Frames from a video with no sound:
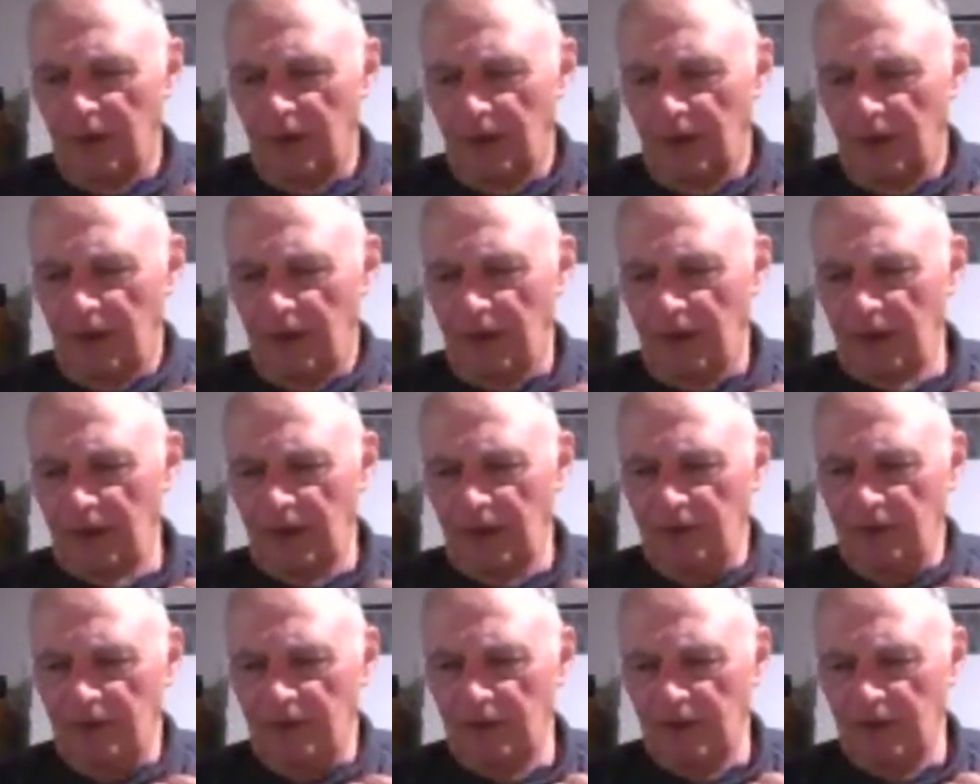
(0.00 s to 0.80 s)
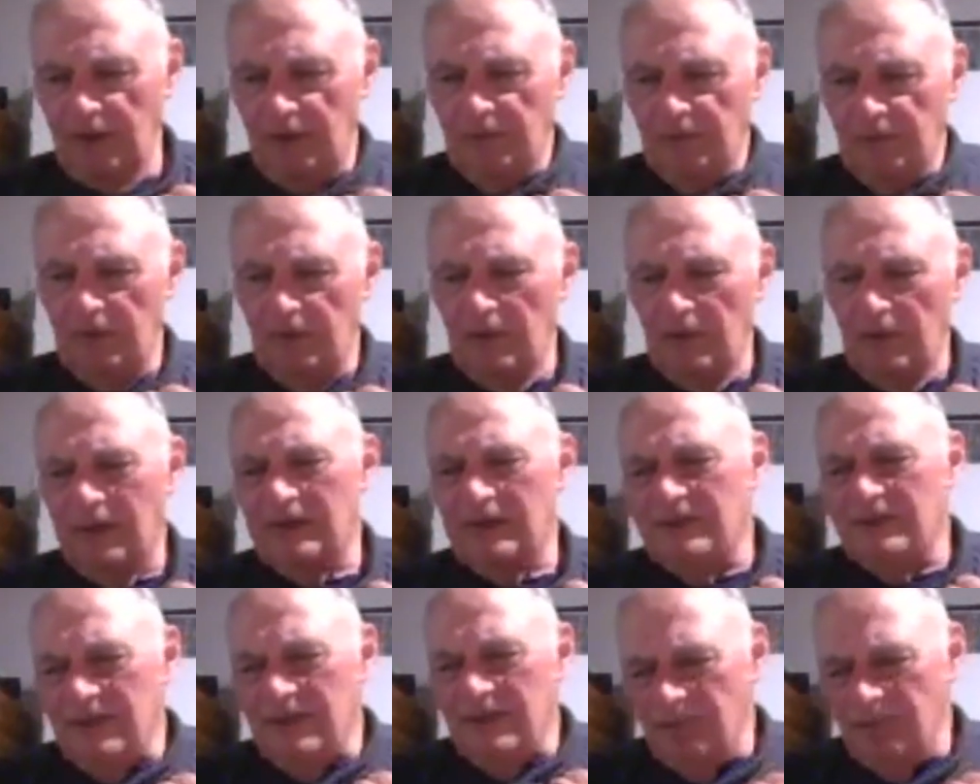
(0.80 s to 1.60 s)
And
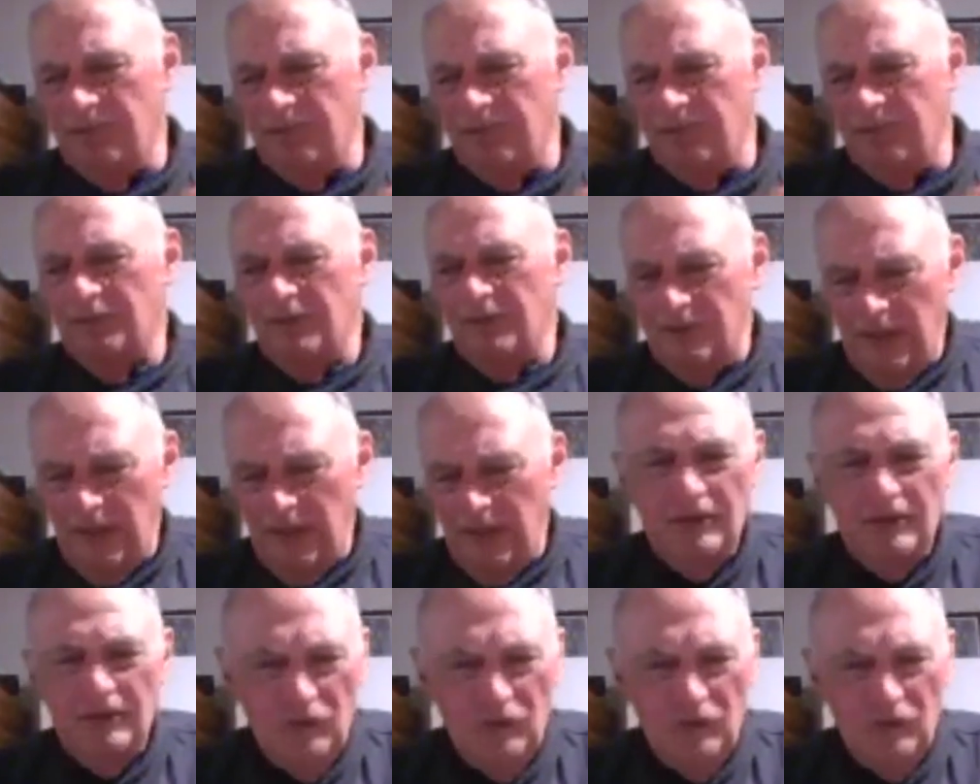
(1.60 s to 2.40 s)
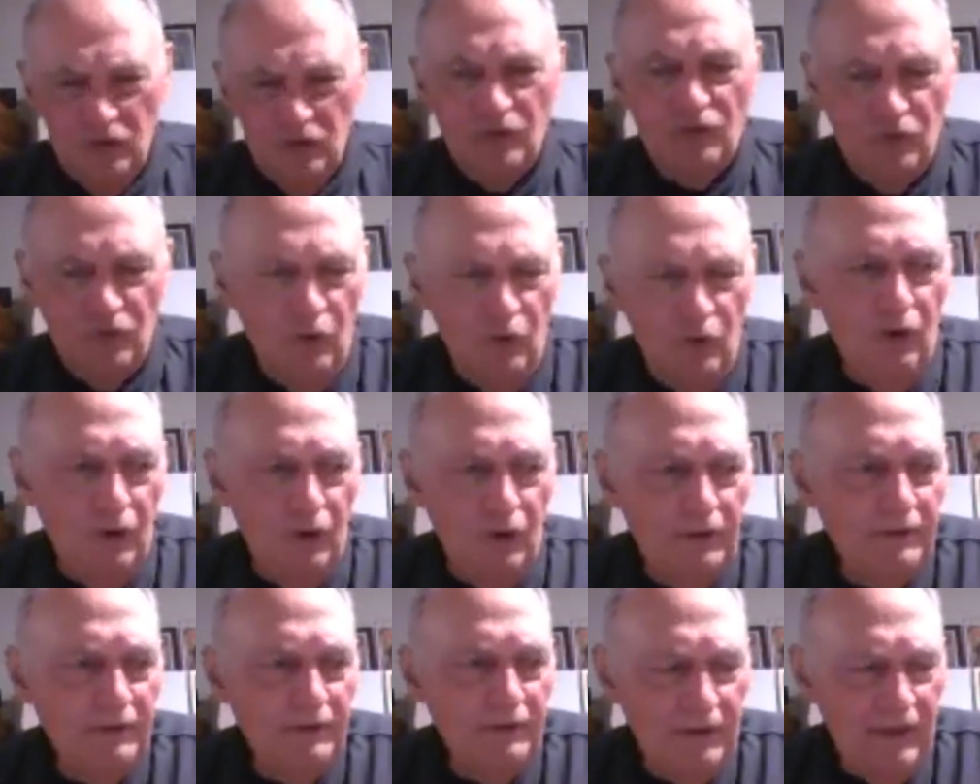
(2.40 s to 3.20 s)
except for the last
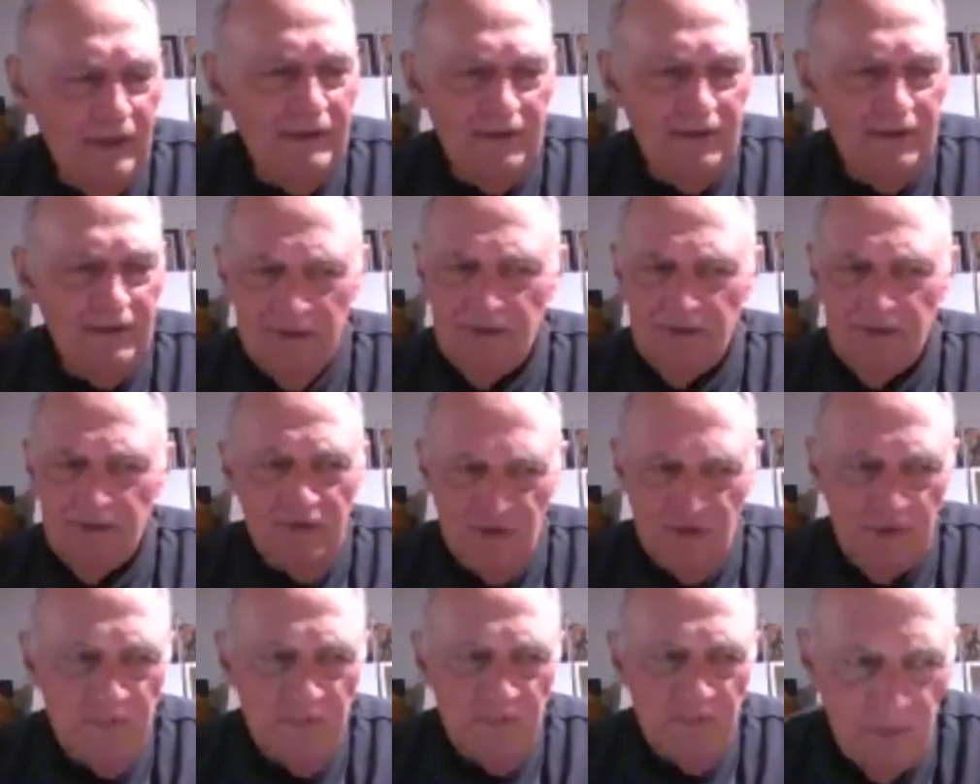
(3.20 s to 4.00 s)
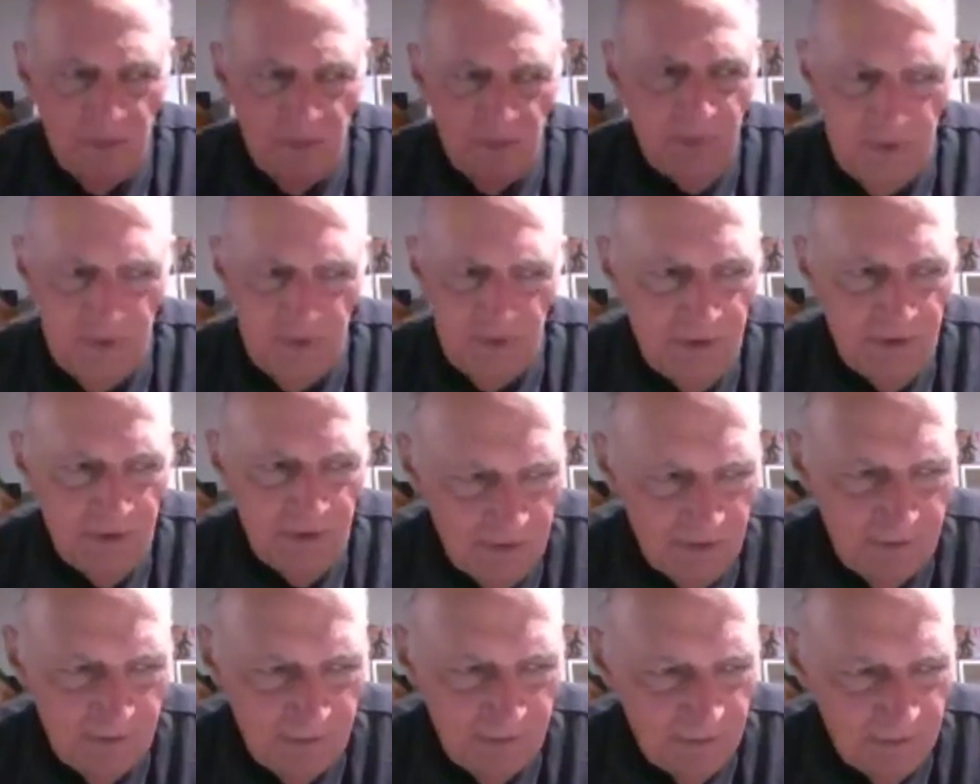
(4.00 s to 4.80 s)
song, that didn't seem to
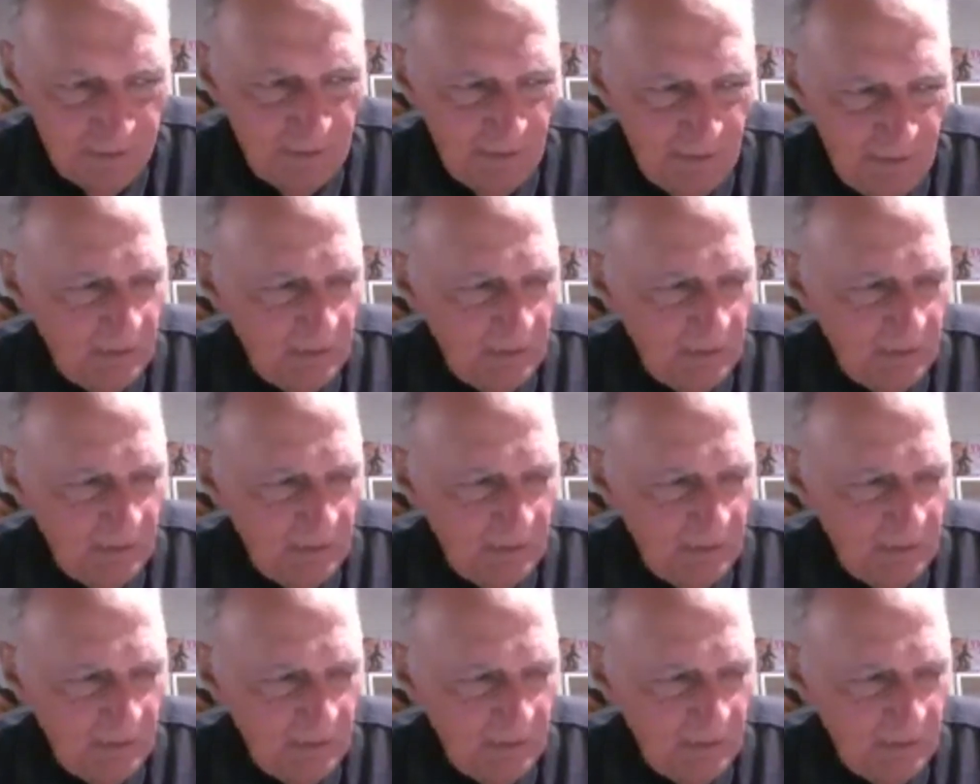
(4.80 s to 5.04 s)
be.